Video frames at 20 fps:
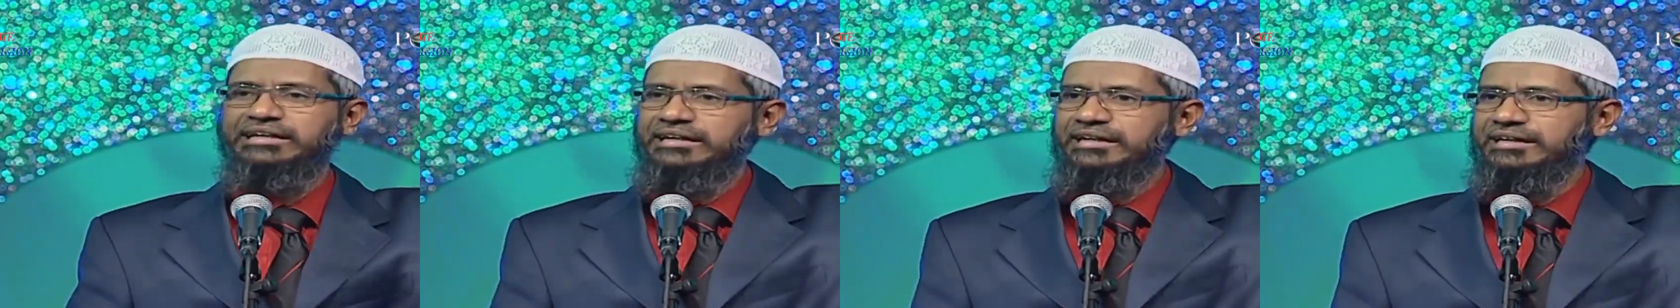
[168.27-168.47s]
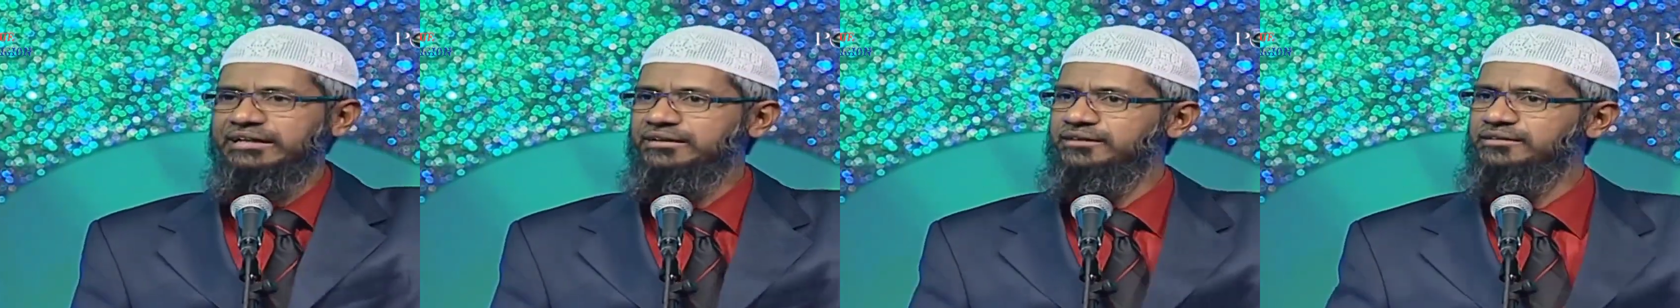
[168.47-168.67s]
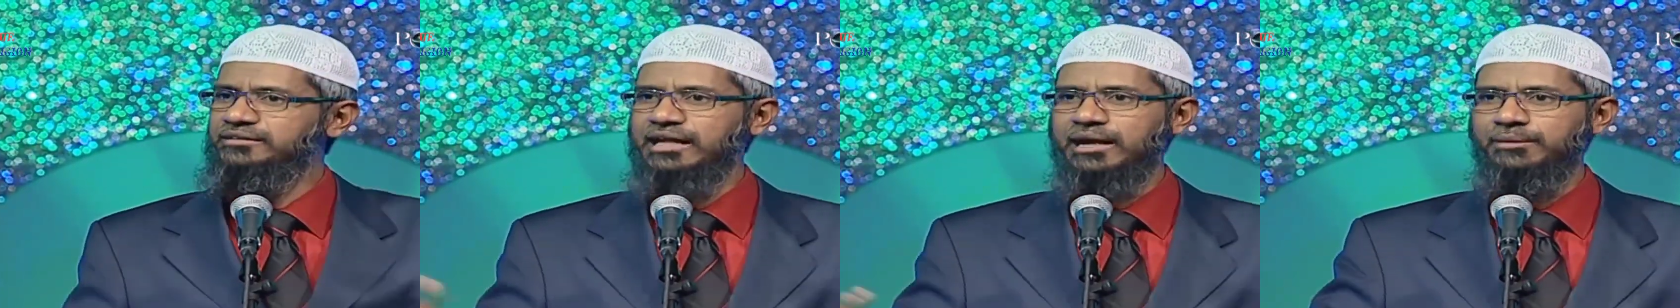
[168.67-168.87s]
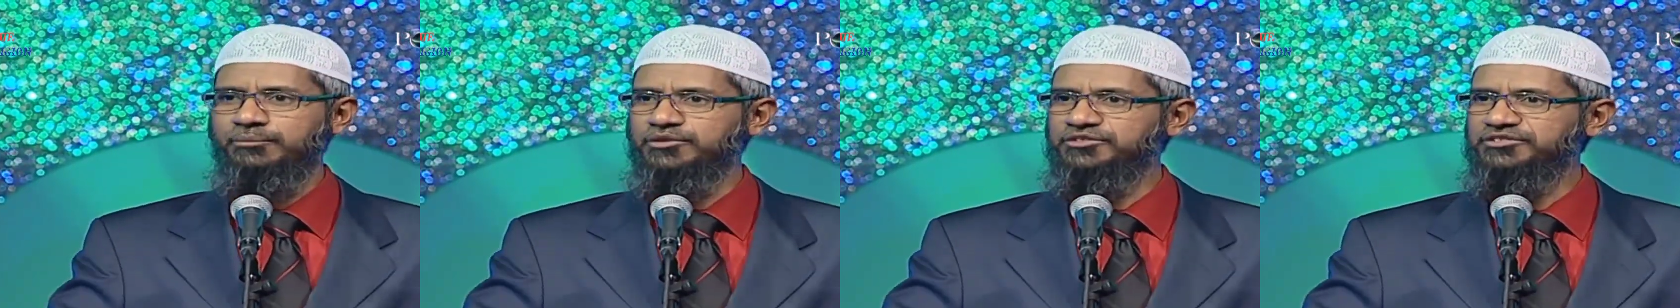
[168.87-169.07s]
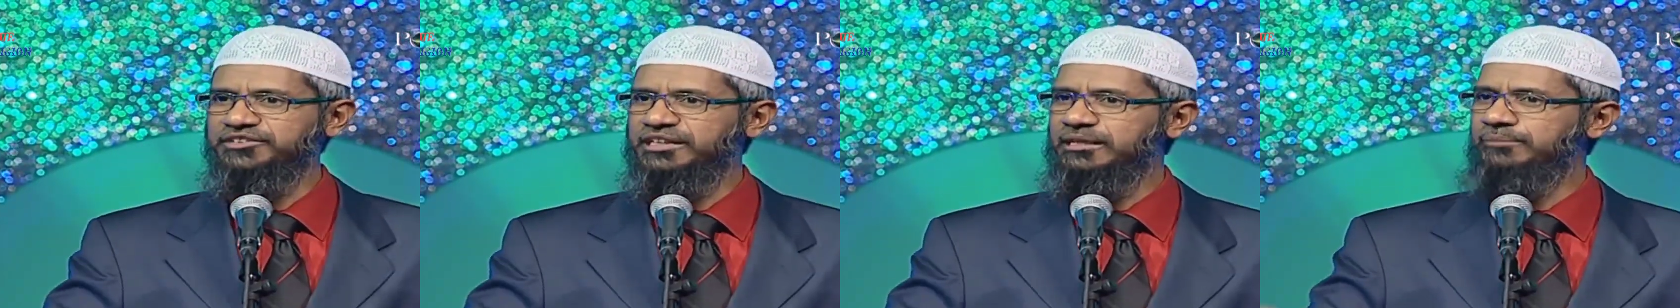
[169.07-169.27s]
tree, they are
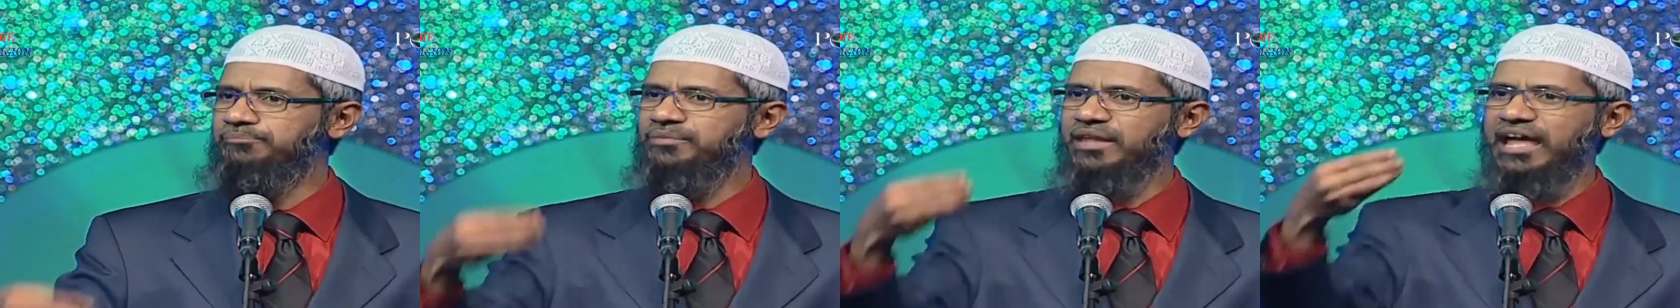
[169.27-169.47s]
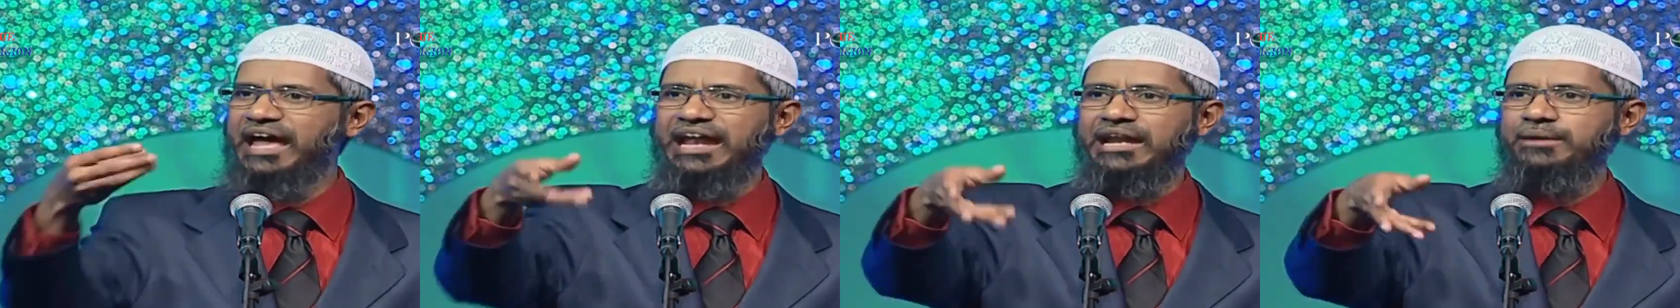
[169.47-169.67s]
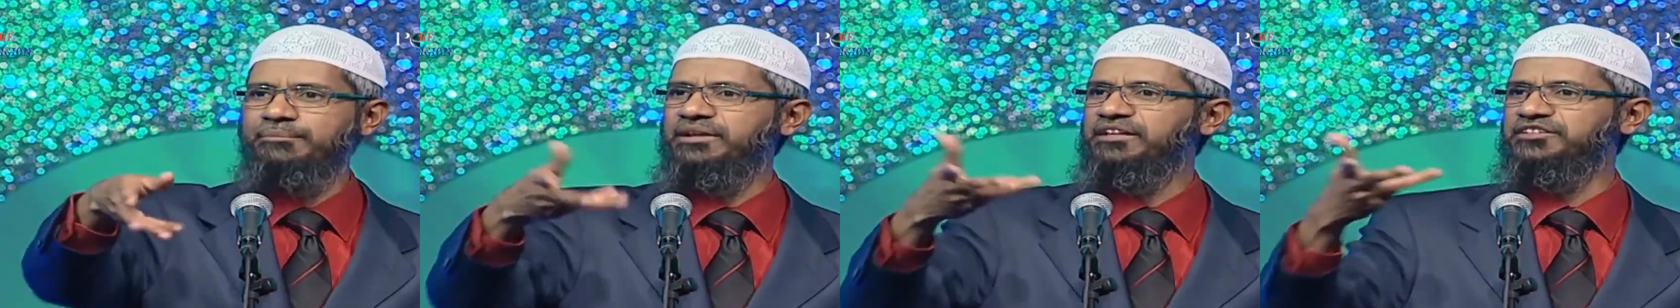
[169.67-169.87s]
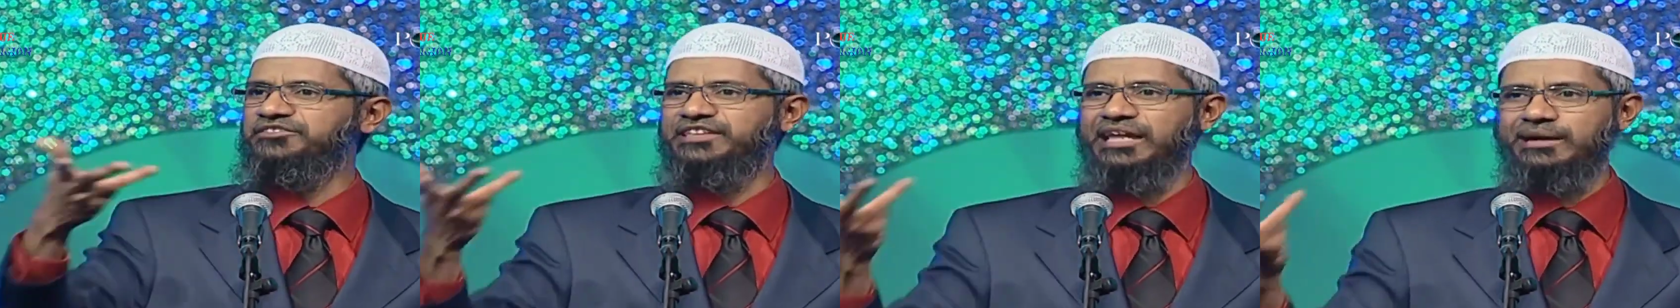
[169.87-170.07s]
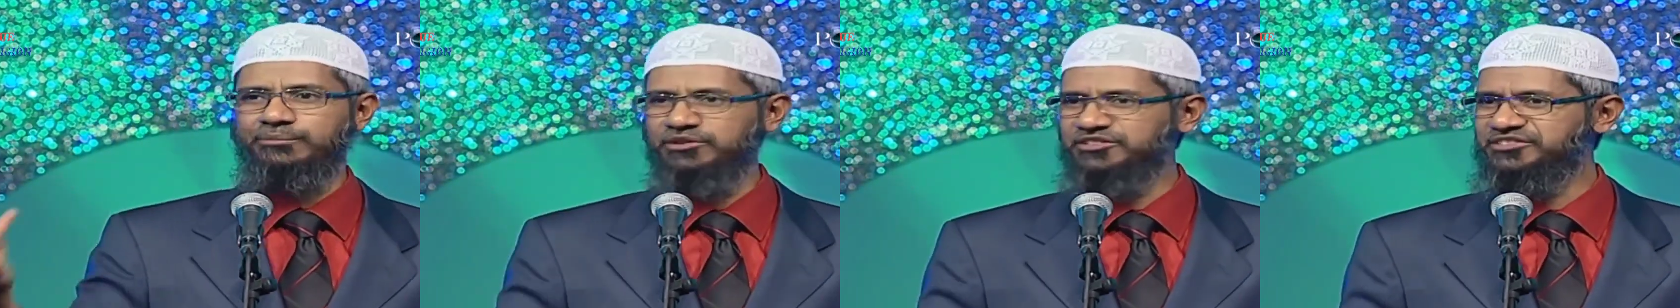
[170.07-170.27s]
Muslim,
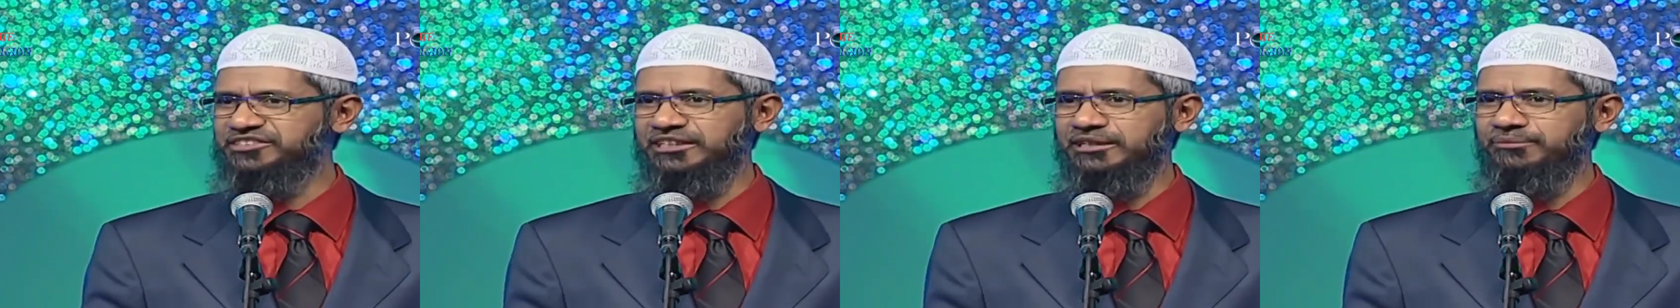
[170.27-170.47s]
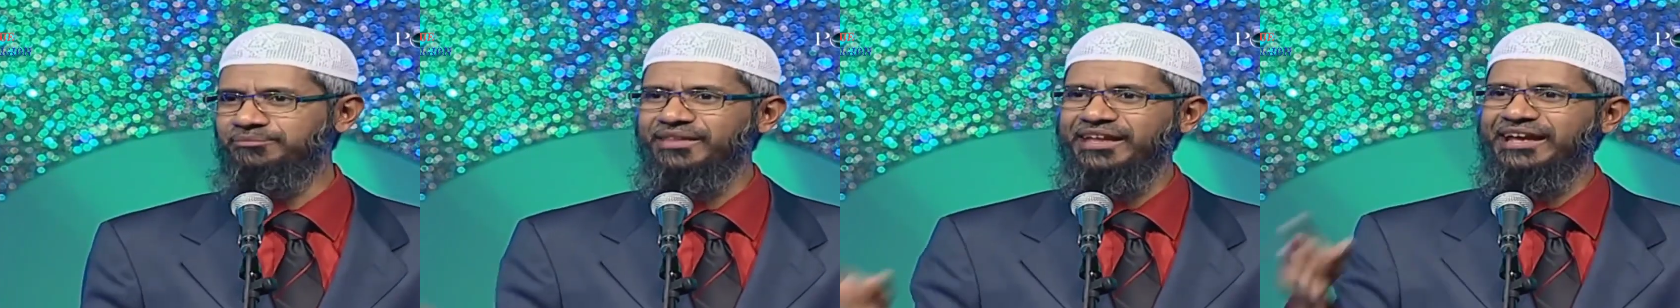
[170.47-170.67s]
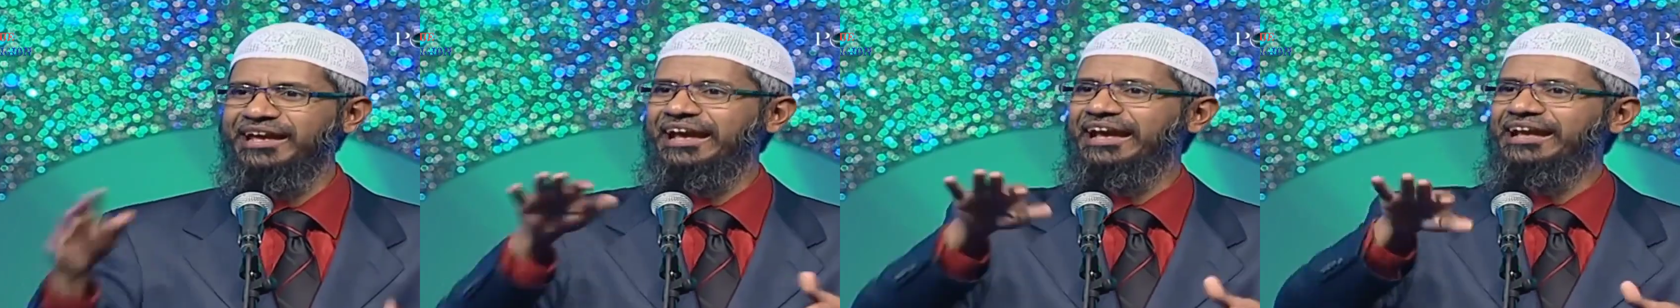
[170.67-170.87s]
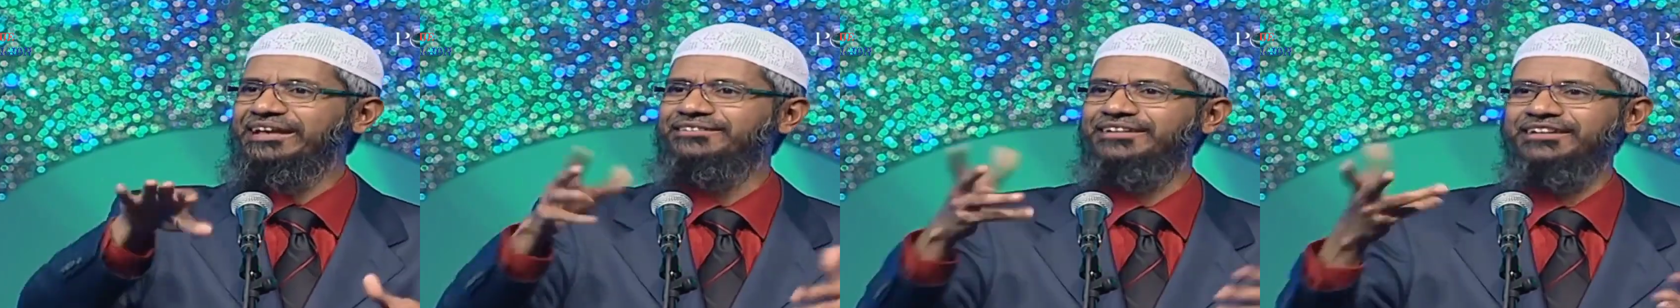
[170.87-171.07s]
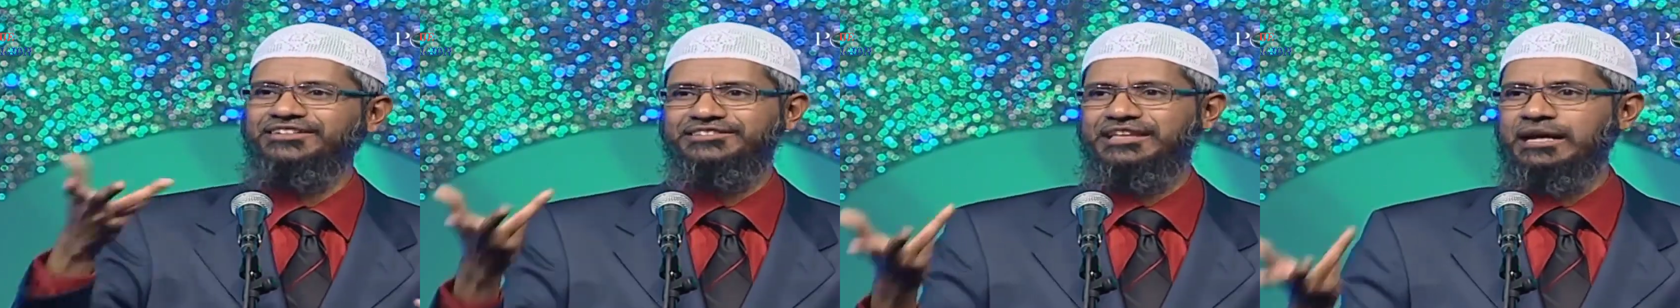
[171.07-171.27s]
animals, they are Muslims,
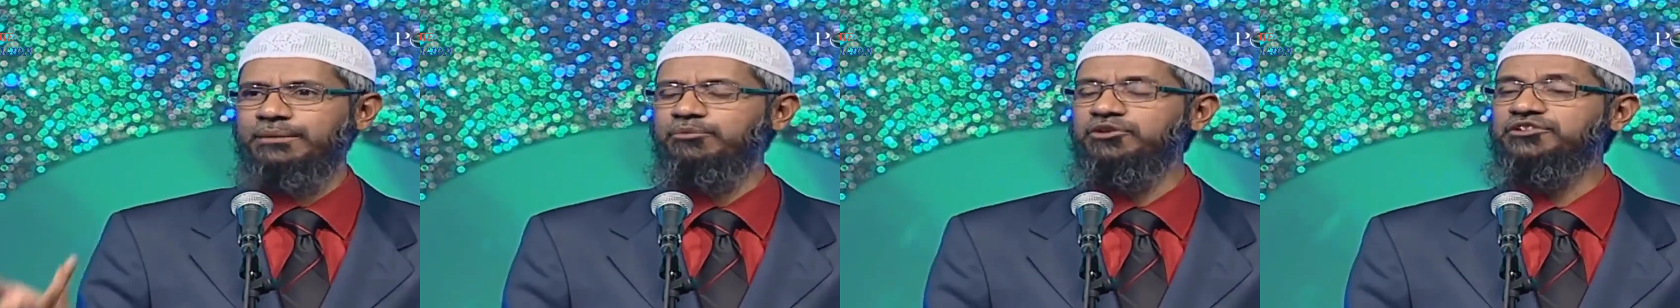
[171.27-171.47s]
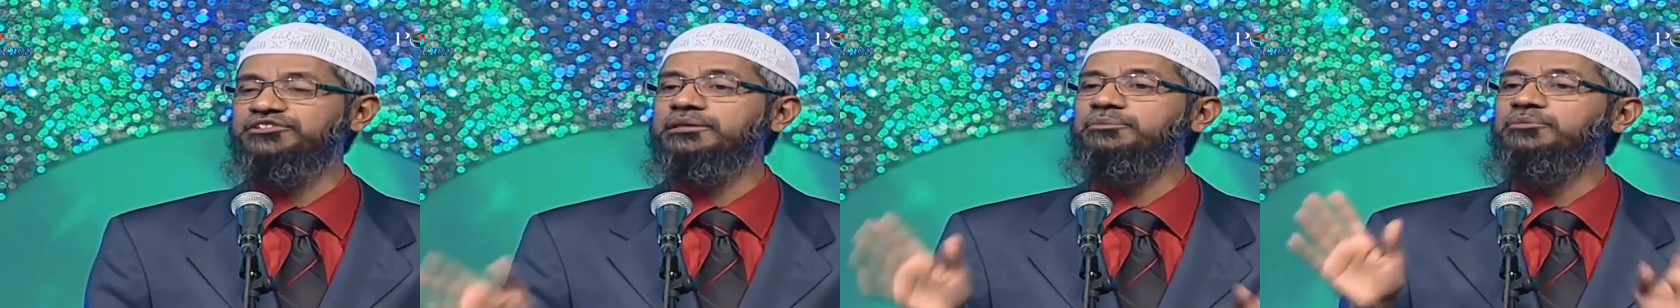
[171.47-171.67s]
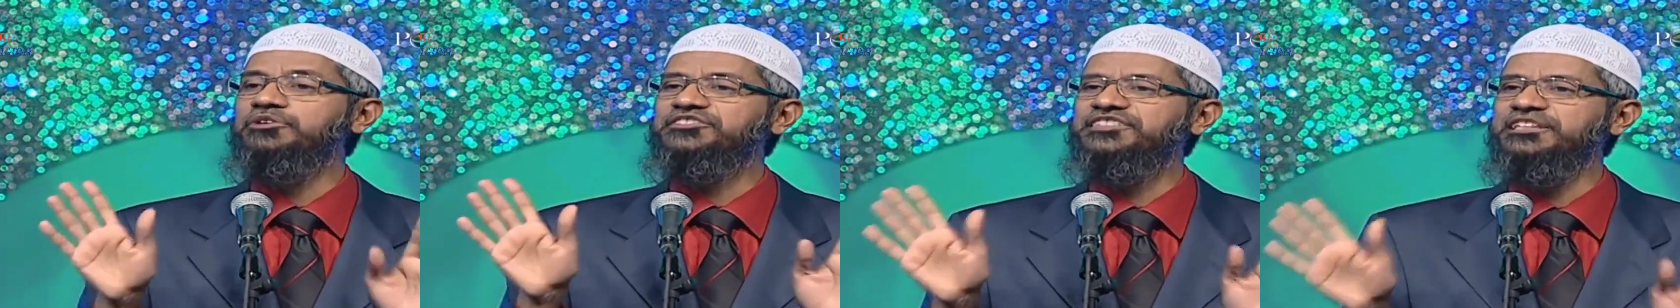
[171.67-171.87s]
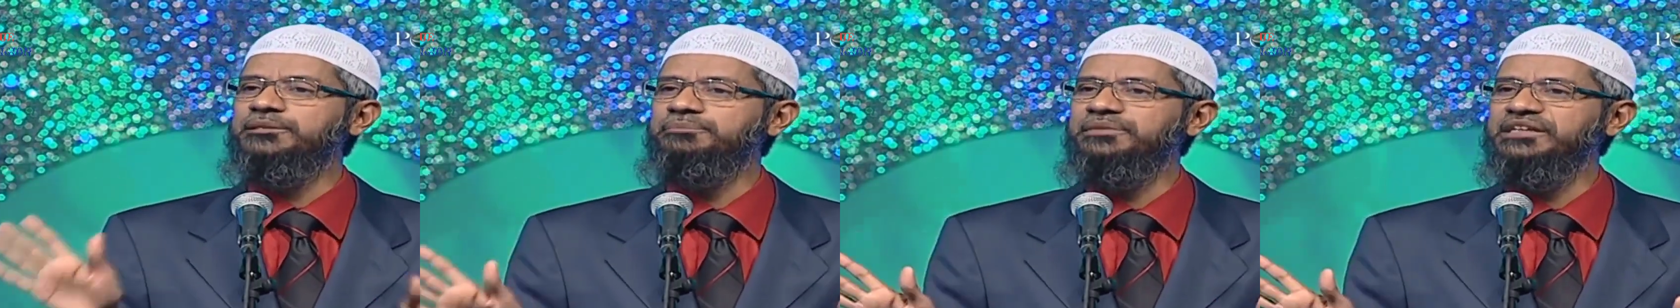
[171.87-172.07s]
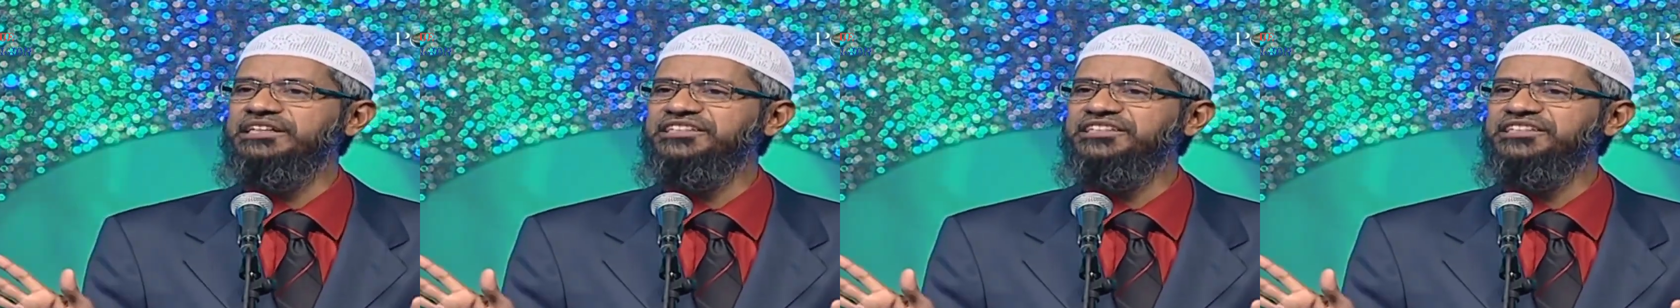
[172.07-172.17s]
angels, they are Muslim. Muslim